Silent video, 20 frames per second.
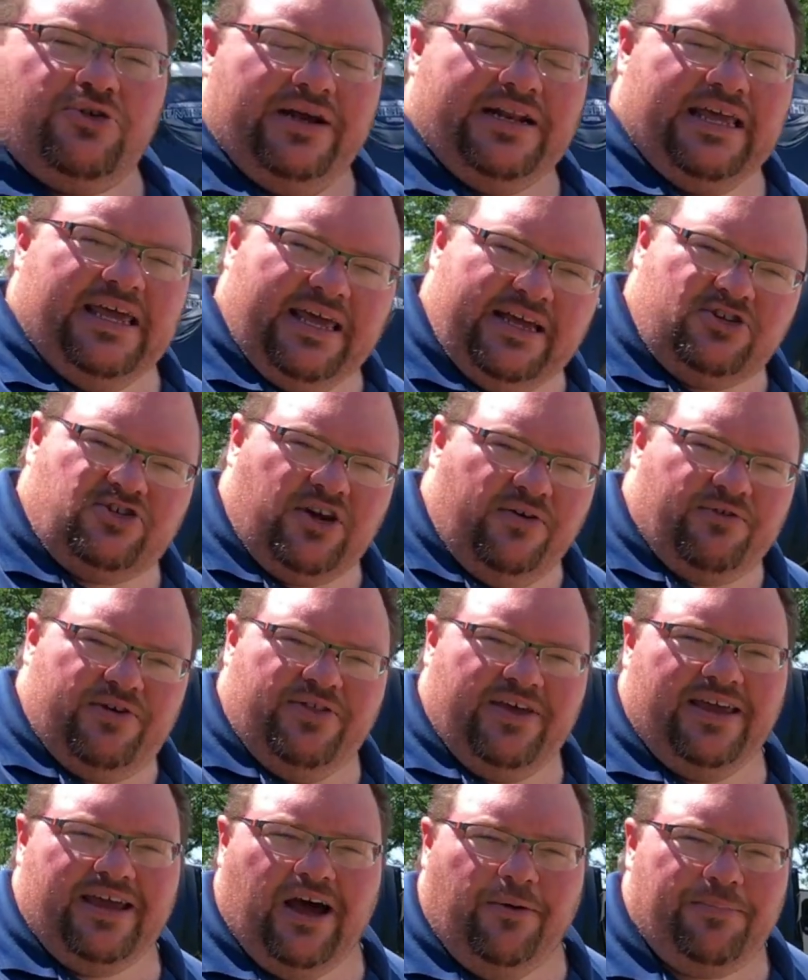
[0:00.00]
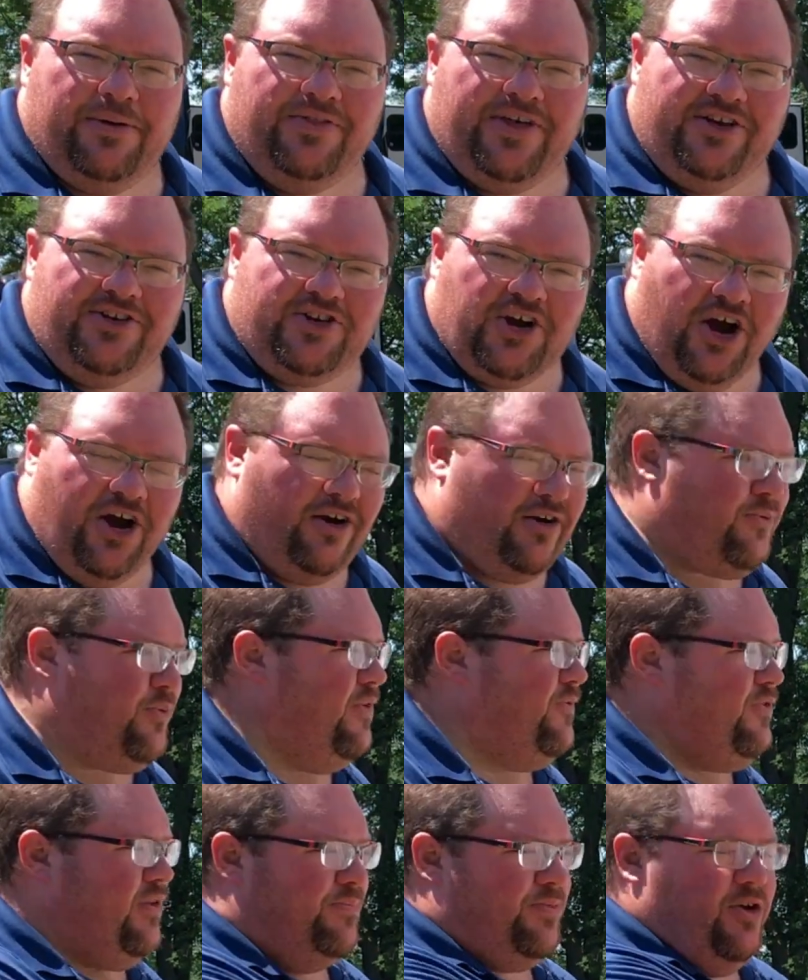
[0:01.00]
trying to hitch everything up in the dark
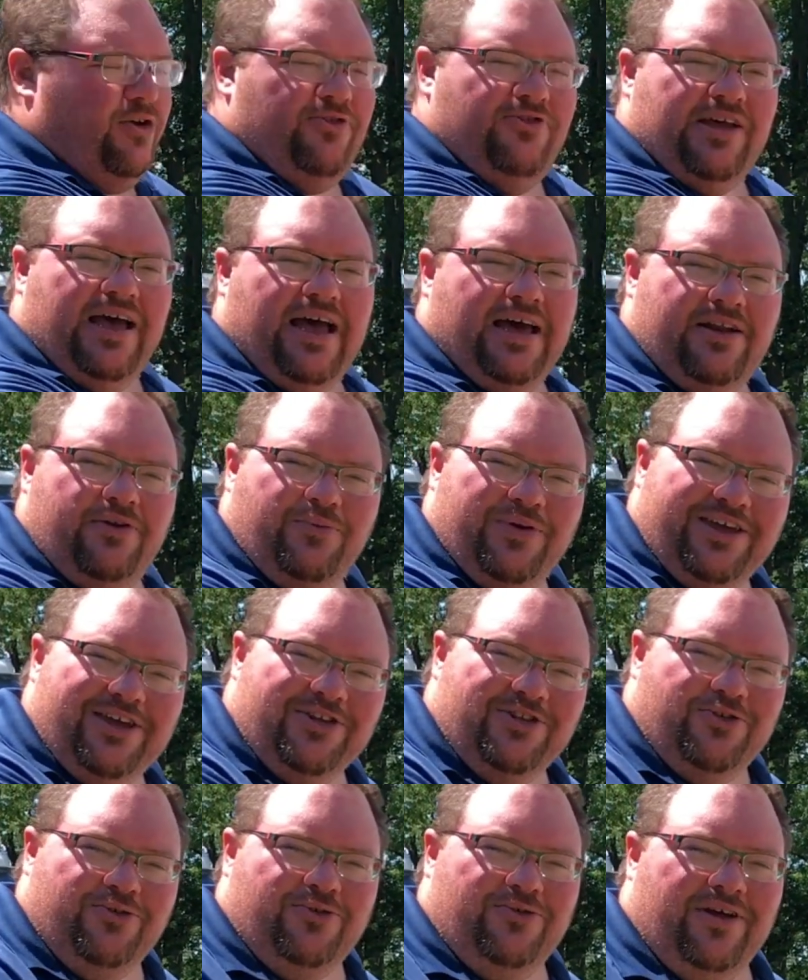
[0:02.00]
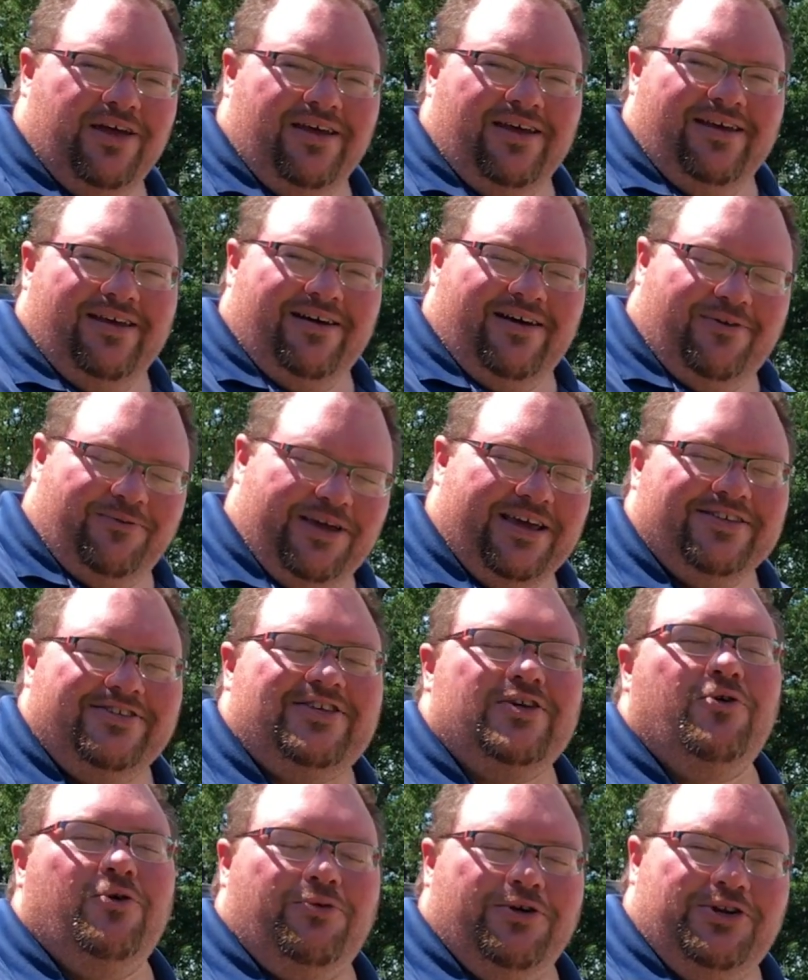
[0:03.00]
we flip those on and we can do uh, we can
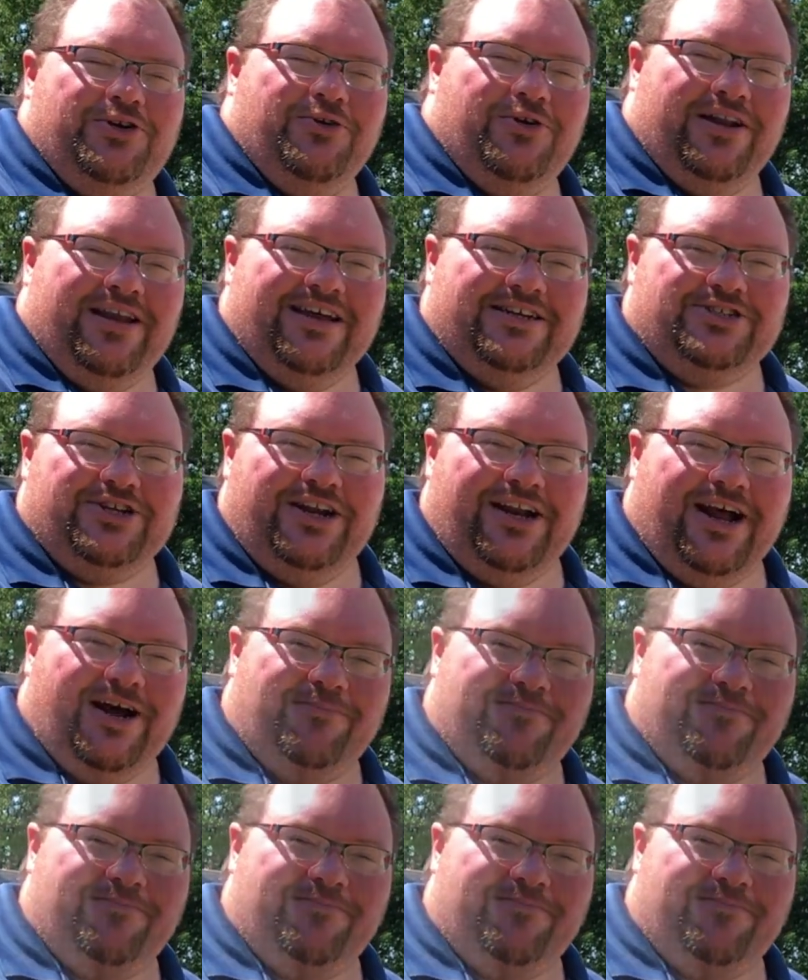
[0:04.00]
see what we're doing hitching it